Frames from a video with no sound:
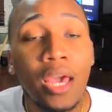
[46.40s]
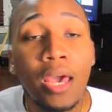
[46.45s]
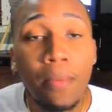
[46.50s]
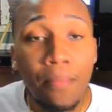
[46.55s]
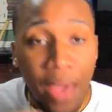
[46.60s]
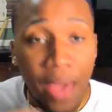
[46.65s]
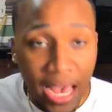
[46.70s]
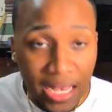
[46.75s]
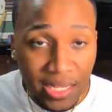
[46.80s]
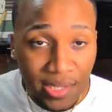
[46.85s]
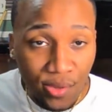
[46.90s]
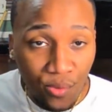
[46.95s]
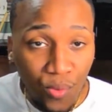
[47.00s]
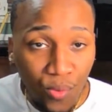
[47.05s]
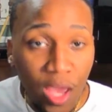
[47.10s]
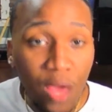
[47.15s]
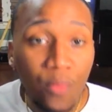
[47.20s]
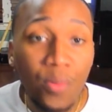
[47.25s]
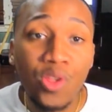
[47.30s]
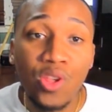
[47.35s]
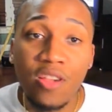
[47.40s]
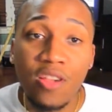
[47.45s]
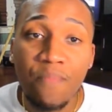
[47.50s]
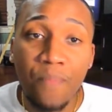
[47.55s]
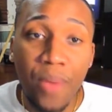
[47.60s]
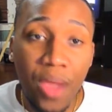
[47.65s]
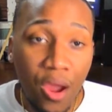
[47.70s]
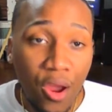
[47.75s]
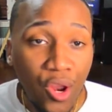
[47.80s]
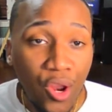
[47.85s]
passed away. We just
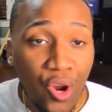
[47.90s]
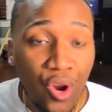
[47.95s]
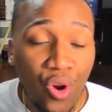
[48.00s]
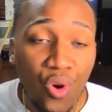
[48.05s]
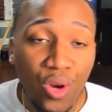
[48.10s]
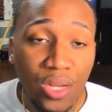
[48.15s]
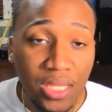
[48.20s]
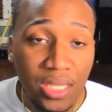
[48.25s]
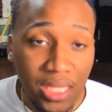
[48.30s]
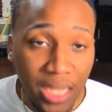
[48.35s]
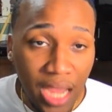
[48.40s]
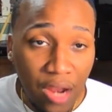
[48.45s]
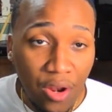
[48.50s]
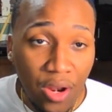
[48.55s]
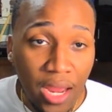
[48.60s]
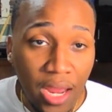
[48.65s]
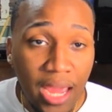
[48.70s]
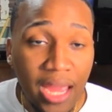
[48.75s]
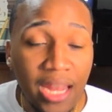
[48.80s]
buried her on Saturday,